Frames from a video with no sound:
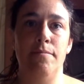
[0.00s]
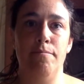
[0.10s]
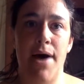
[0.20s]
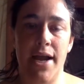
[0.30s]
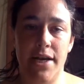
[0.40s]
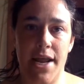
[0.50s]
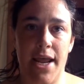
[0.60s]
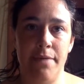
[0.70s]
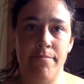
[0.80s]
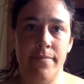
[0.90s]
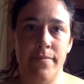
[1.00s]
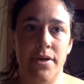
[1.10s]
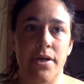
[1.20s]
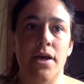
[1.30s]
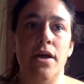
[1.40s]
my name,
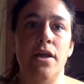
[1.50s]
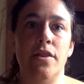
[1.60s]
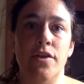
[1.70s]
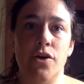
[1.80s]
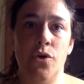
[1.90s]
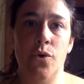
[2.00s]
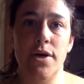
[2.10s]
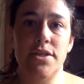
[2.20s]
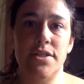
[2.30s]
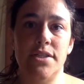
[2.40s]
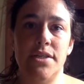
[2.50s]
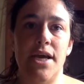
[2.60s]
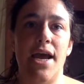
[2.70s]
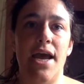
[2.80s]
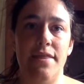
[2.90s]
the course,
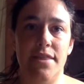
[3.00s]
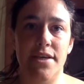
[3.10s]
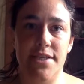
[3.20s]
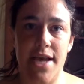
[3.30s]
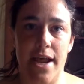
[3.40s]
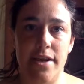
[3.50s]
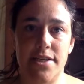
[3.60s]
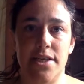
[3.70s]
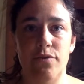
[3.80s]
and the date.